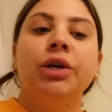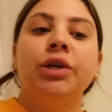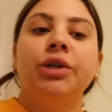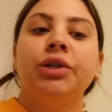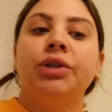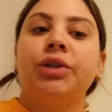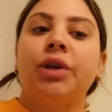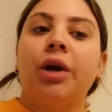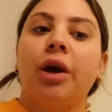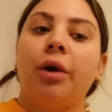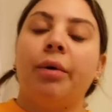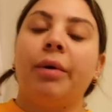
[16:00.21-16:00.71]

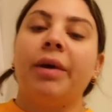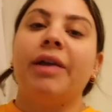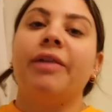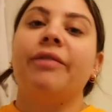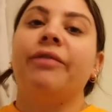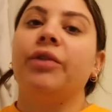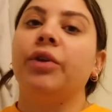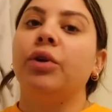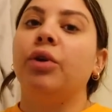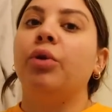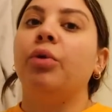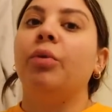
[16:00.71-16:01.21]
So if
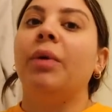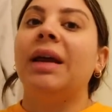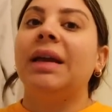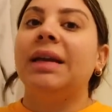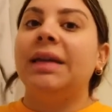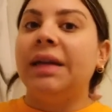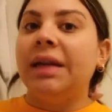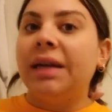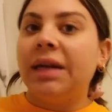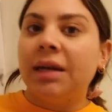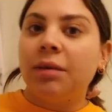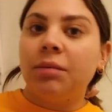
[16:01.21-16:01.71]
you
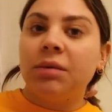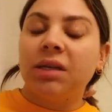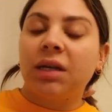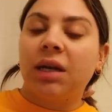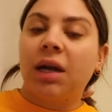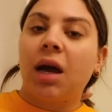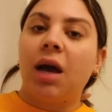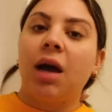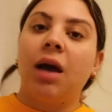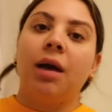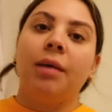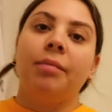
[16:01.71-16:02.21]
need him to
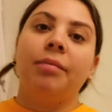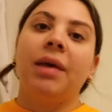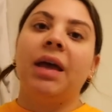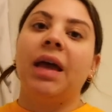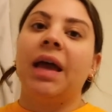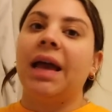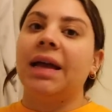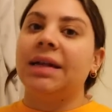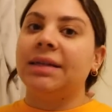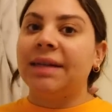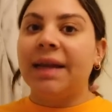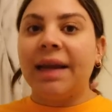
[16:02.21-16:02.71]
come
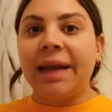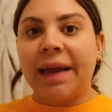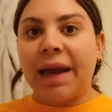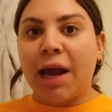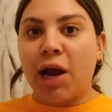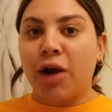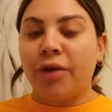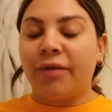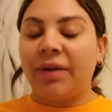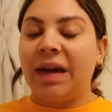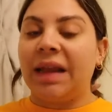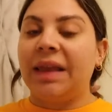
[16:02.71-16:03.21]
and take
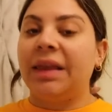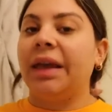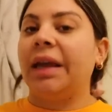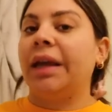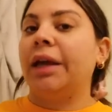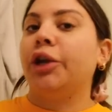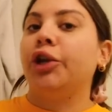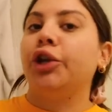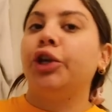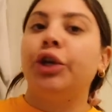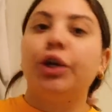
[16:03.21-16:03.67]
care of anything in